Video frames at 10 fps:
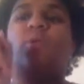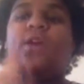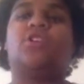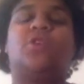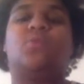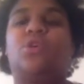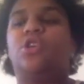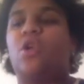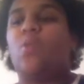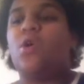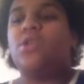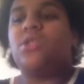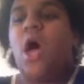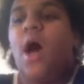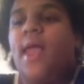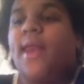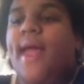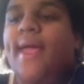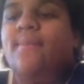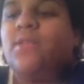question was I
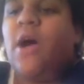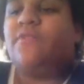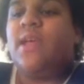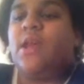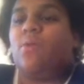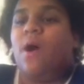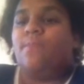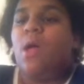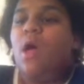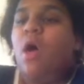named after anyone?